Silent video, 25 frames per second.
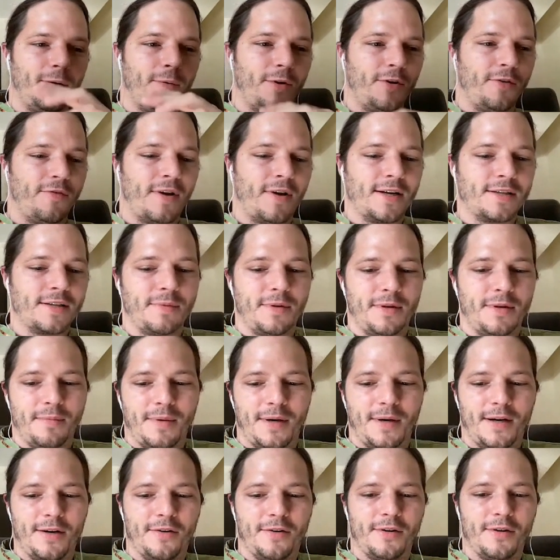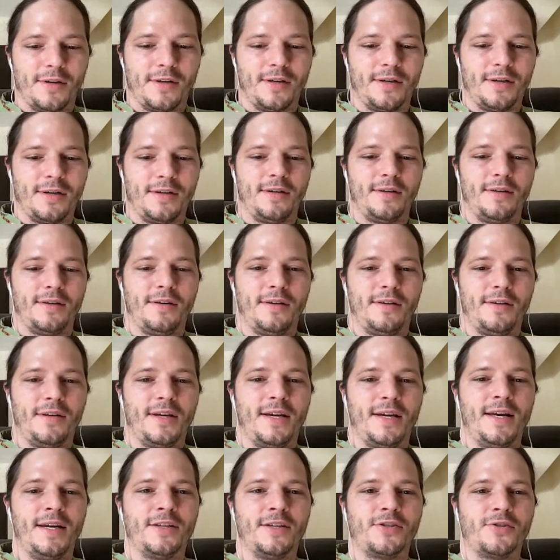Anyway, you've asked me about uh, the
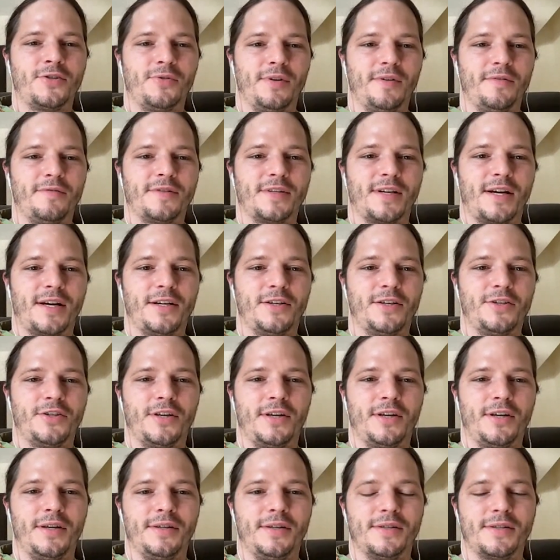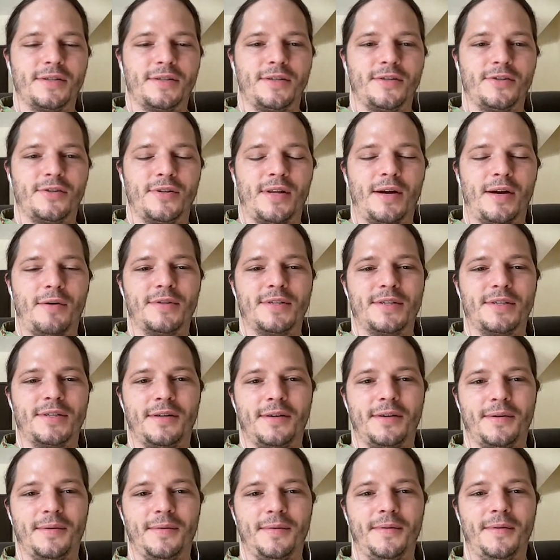history of sidechains, so that was
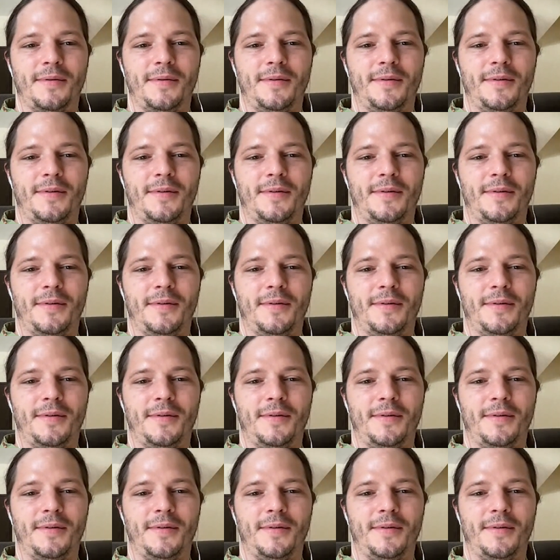the